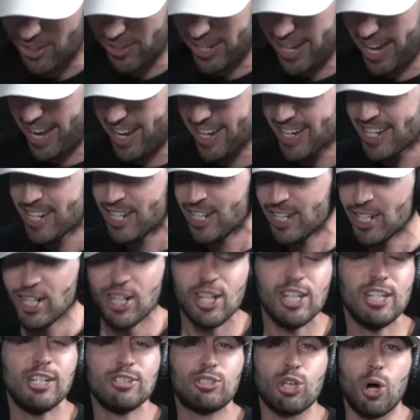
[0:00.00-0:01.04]
okay?
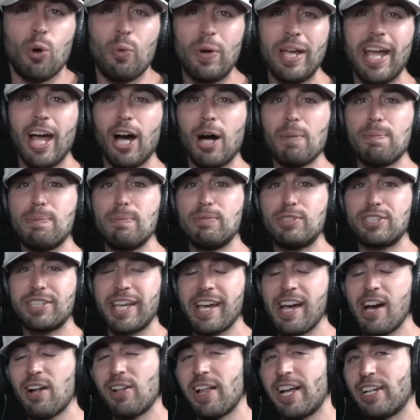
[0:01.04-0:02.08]
So we help
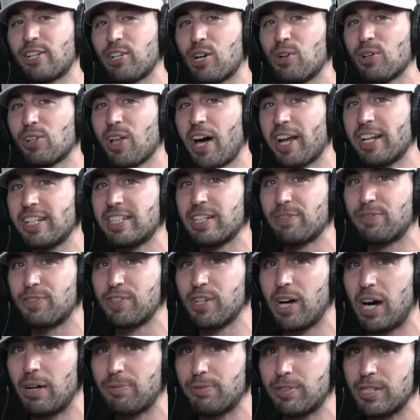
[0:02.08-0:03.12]
scale and grow a lot of
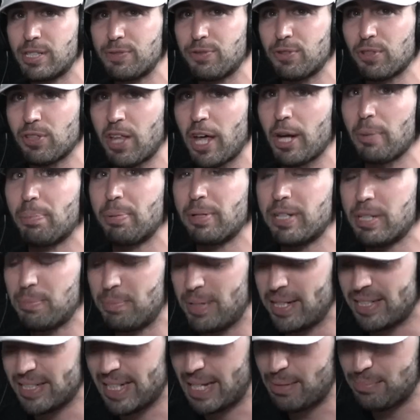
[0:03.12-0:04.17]
different offers for a lot of pretty
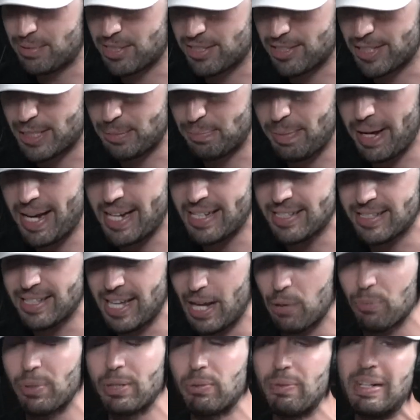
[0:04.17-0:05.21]
big names in the space.
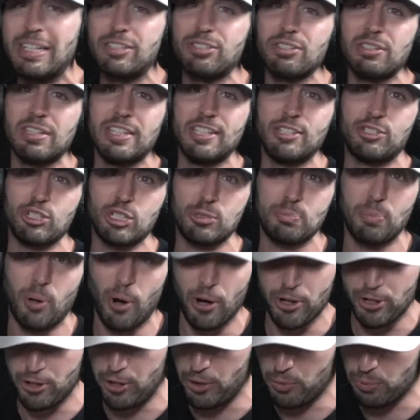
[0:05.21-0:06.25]
And we recently just
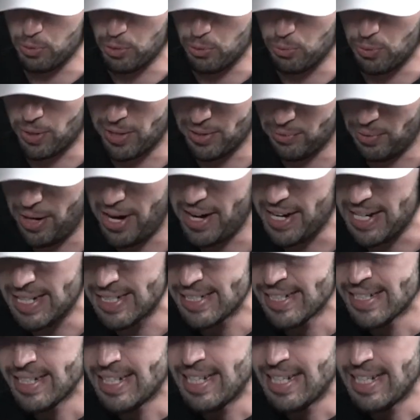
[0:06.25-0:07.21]
partnered with one, right?